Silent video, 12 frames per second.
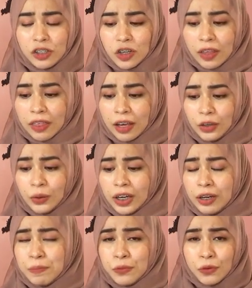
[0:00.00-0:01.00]
each other, you
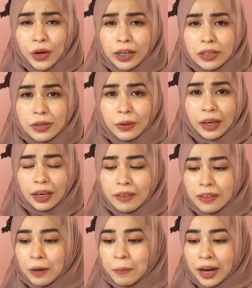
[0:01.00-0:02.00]
can print. Okay,
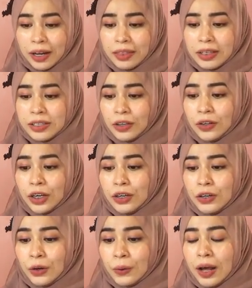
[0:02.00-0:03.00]
there are many things that you
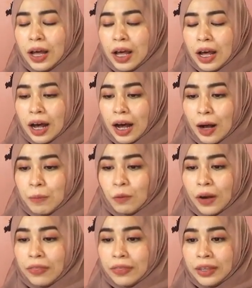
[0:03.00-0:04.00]
can do
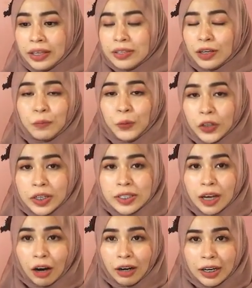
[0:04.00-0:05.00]
when these
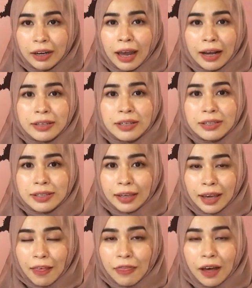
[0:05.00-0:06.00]
computers are connected
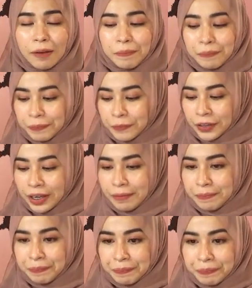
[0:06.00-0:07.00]
together. Okay.
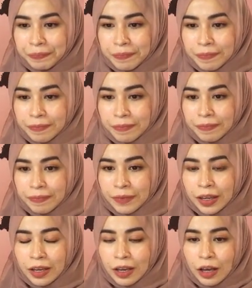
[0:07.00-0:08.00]

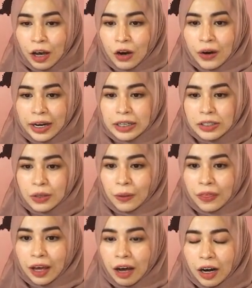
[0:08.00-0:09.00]
All right, so
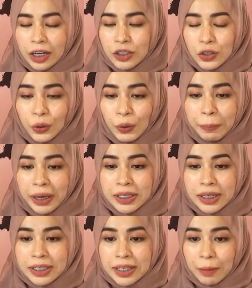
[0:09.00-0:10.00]
there are two
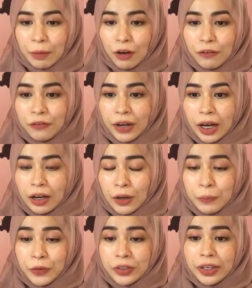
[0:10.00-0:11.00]
basic type of
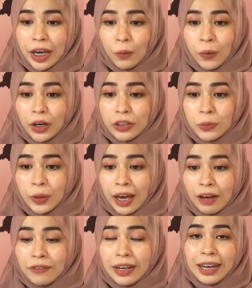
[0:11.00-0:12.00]
computer networks. We
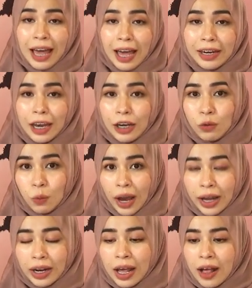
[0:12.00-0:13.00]
have LAN and
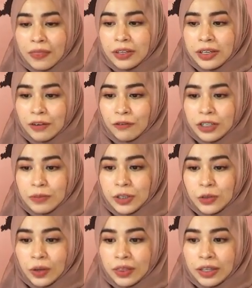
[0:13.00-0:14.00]
WAN. The difference
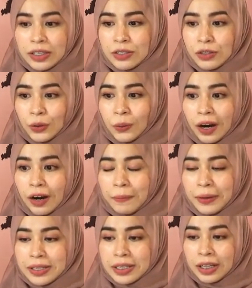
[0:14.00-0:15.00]
between these two are
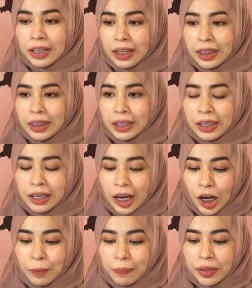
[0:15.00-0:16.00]
basically
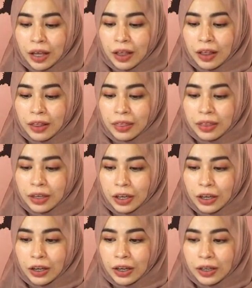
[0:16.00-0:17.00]

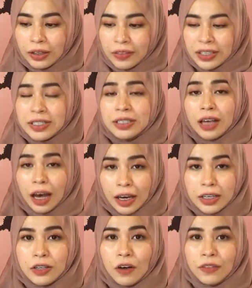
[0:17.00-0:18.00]
the
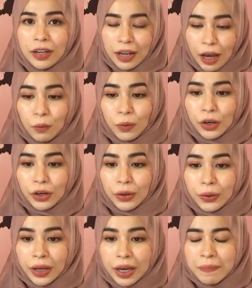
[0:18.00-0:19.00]
size of the network.
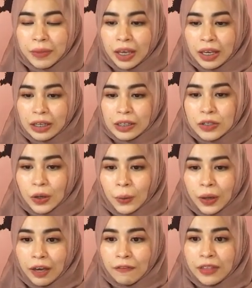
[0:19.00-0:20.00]
Okay,
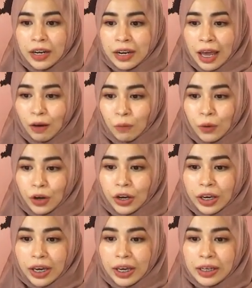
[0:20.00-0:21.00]
so if the
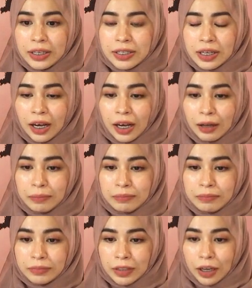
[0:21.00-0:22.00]
network is
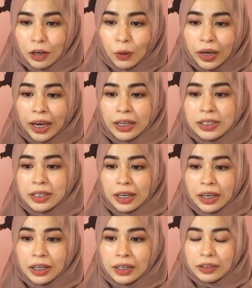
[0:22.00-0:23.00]
located
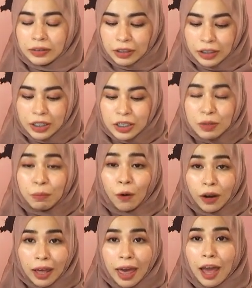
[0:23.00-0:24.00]
in a
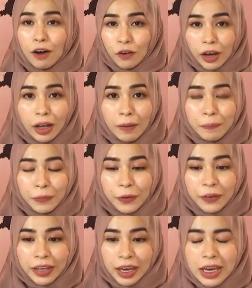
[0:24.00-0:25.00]
smaller area,
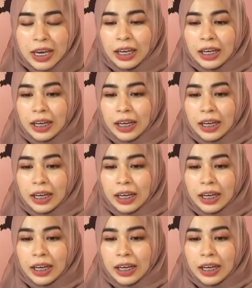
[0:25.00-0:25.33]
okay,